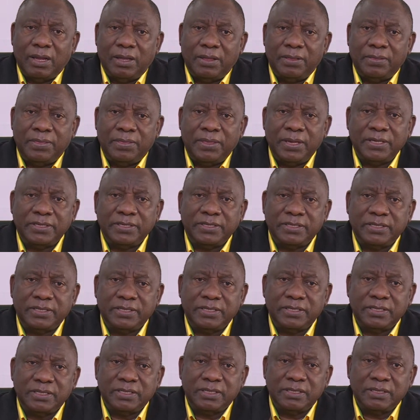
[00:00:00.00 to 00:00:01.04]

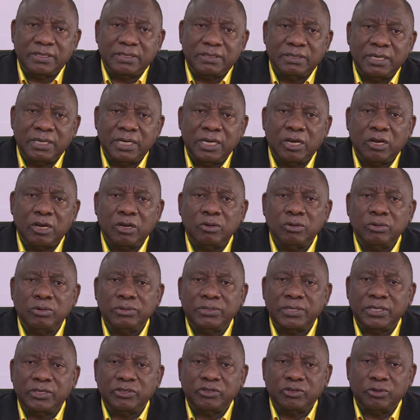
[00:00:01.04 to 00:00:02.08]
This includes
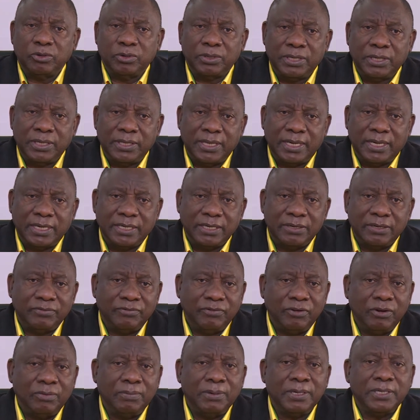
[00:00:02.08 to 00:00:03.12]
ensuring that
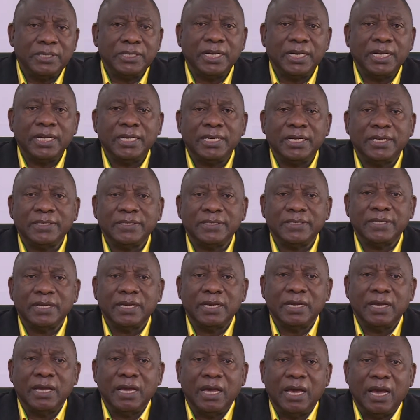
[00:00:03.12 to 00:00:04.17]
informal traders
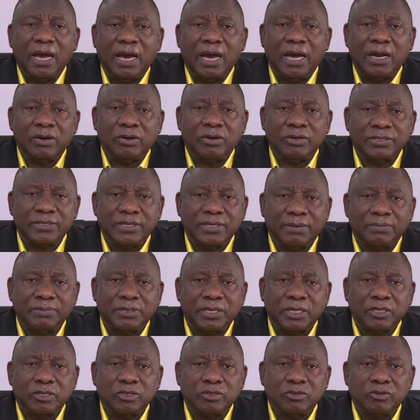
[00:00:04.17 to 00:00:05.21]
are not
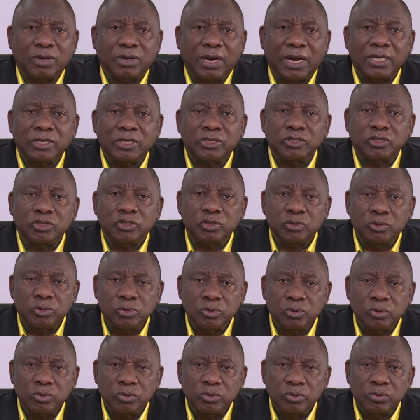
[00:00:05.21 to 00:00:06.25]
subject to
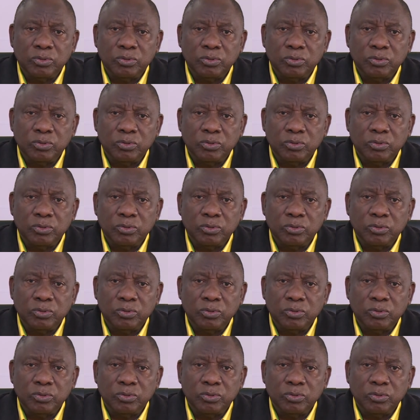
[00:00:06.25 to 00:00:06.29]
undue